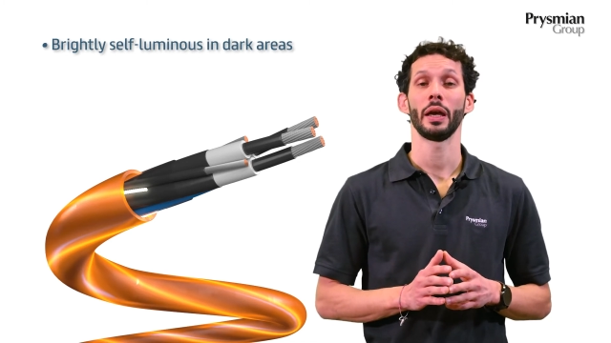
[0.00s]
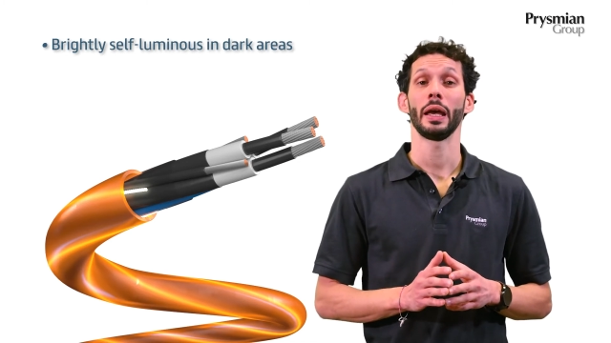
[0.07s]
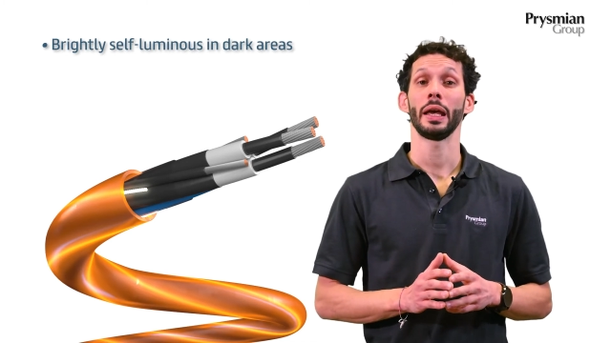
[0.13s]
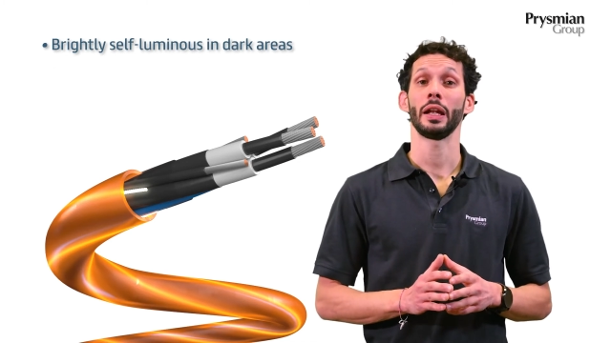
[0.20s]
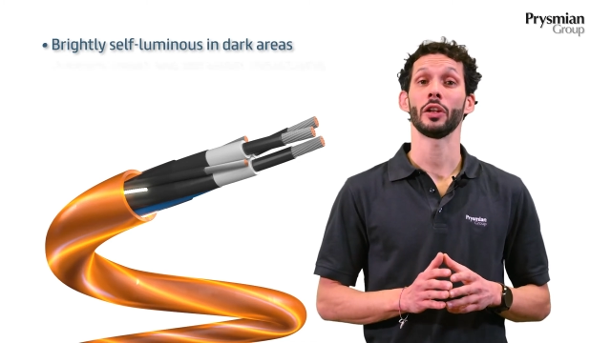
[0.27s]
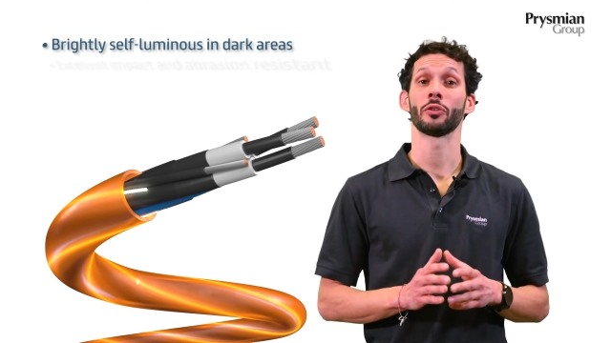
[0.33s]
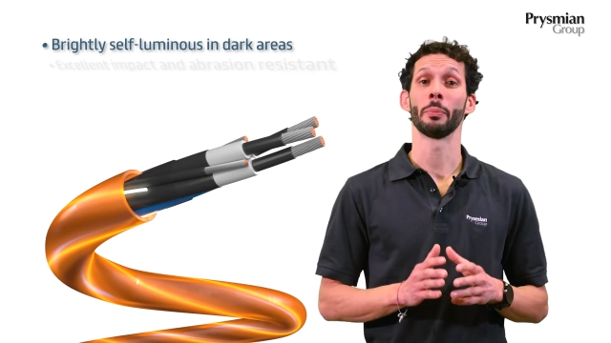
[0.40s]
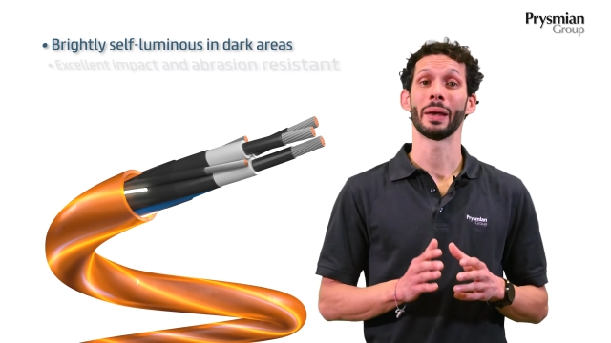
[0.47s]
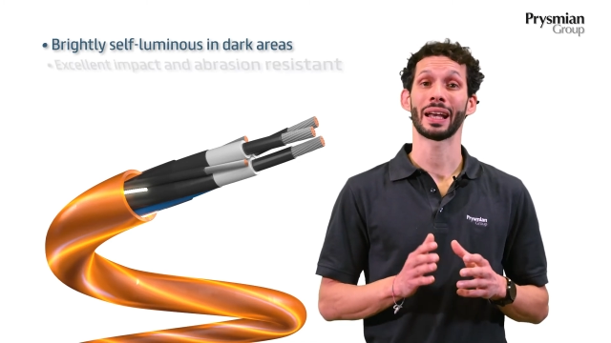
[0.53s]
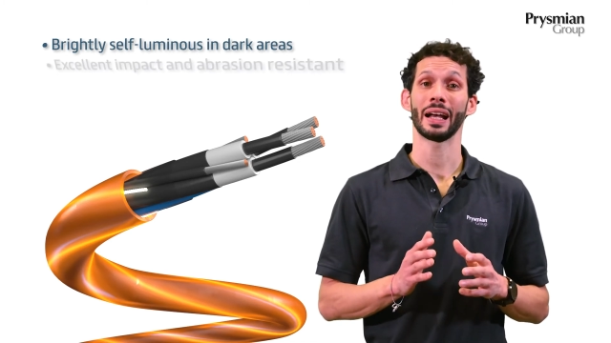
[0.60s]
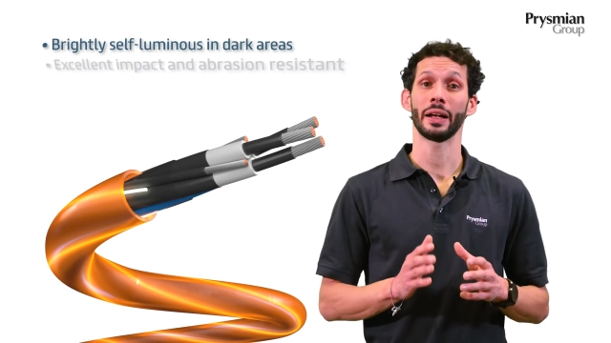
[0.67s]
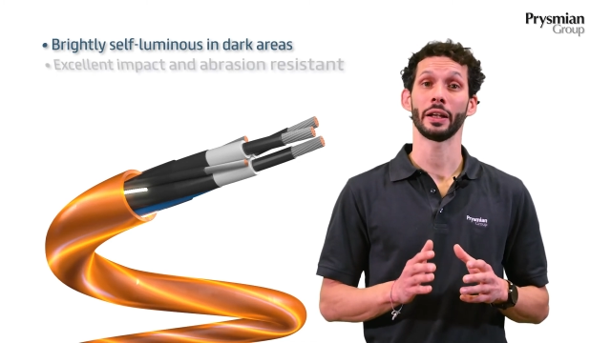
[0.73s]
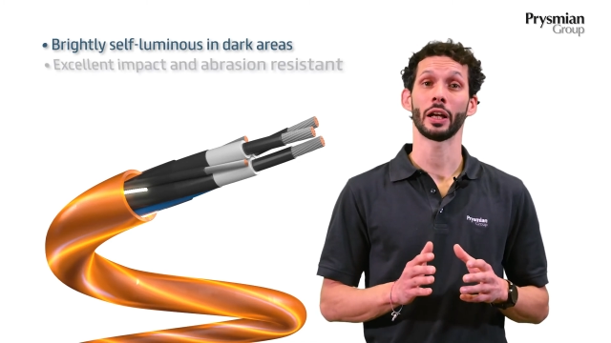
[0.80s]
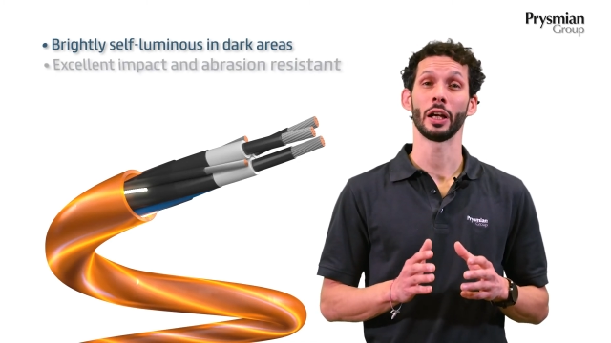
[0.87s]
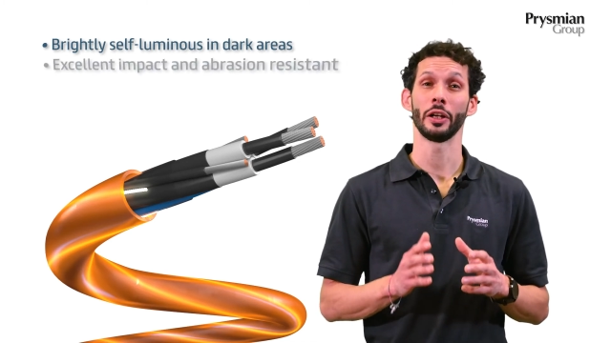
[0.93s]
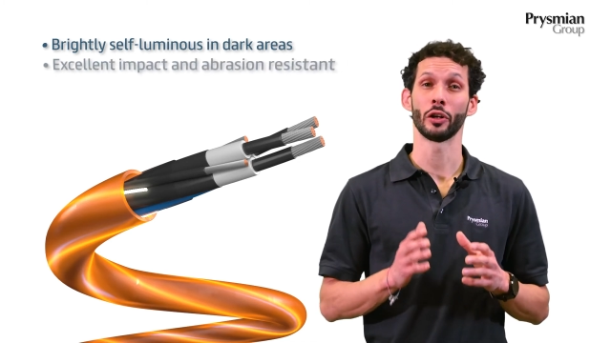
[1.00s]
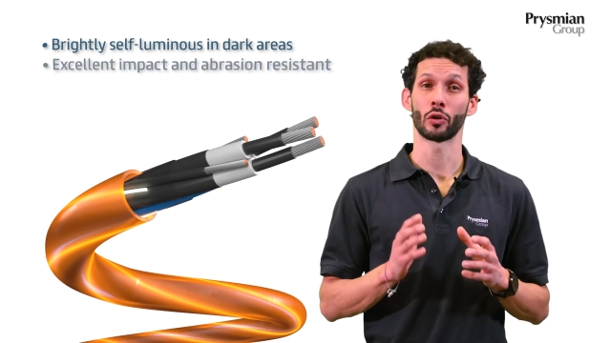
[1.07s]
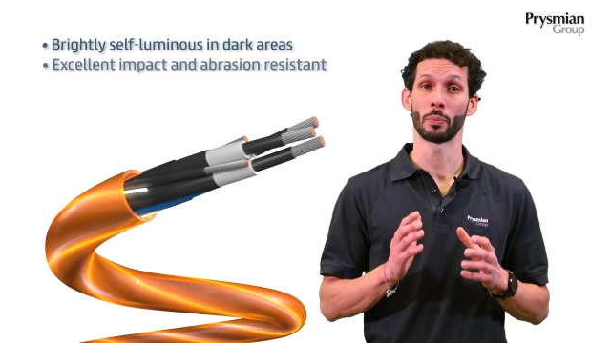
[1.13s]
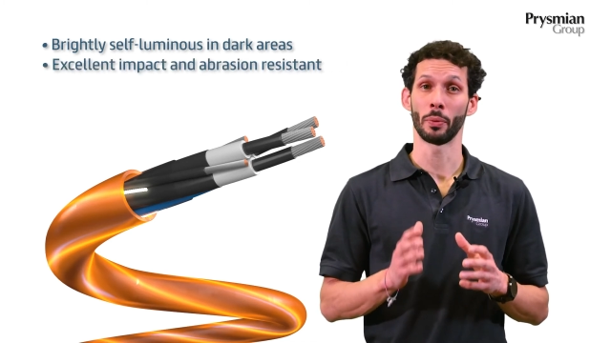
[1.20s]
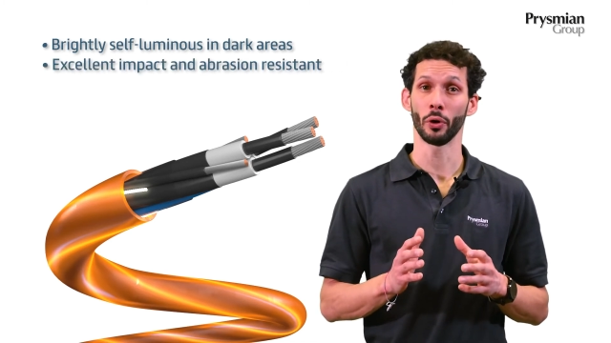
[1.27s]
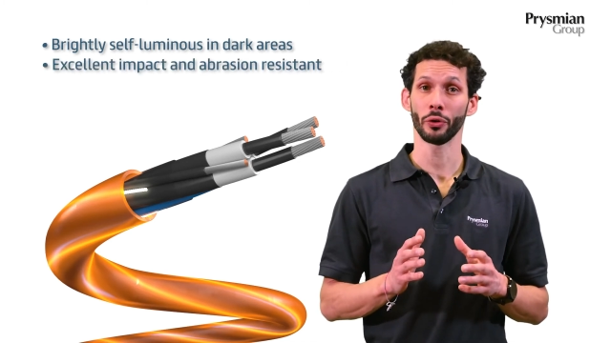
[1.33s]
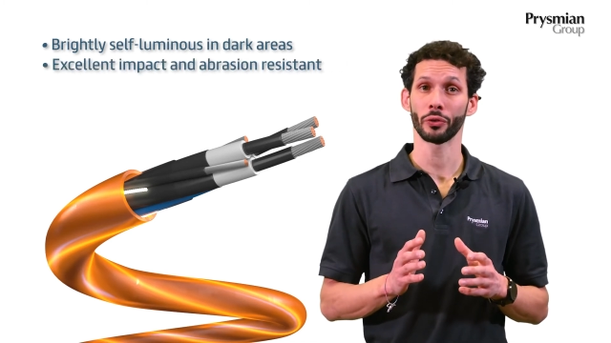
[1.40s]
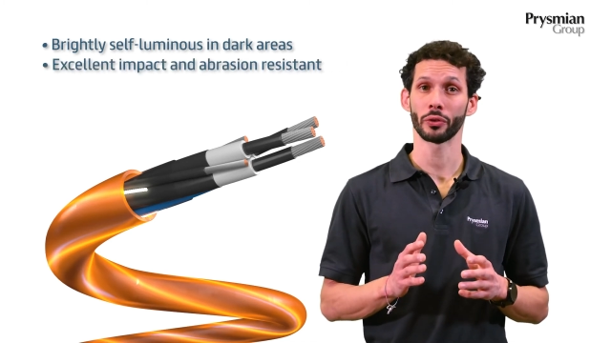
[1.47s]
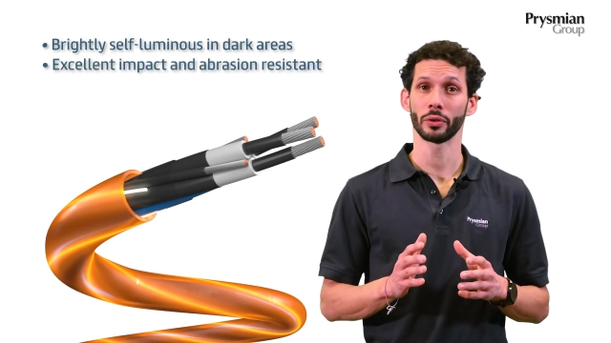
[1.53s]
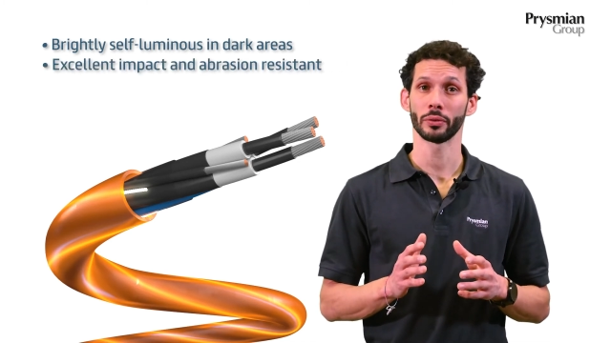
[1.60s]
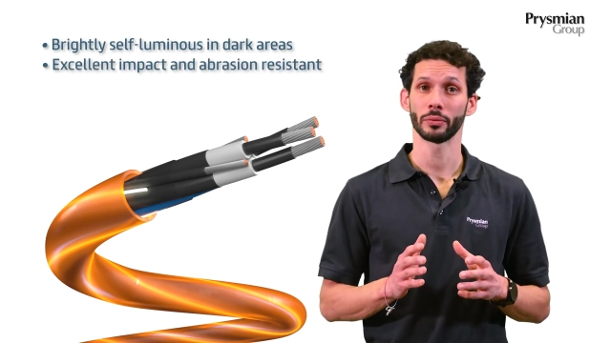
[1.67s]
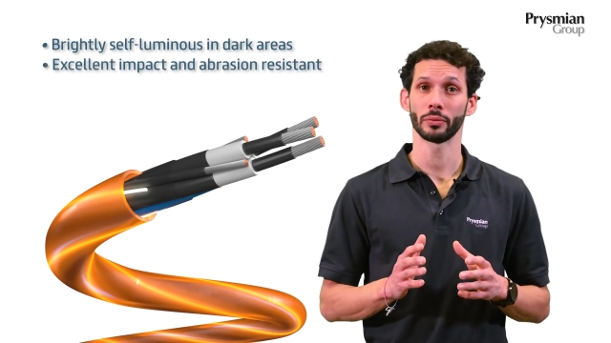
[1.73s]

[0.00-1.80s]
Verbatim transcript: It is mechanically robust